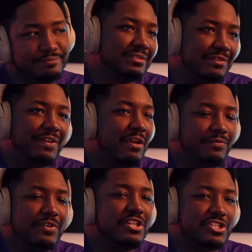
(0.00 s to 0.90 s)
The found
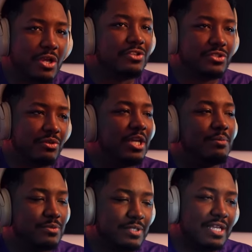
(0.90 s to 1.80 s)
footage also
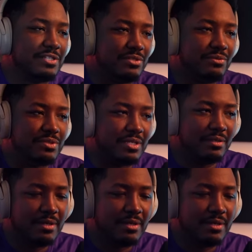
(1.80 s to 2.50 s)
helps with that, too, so.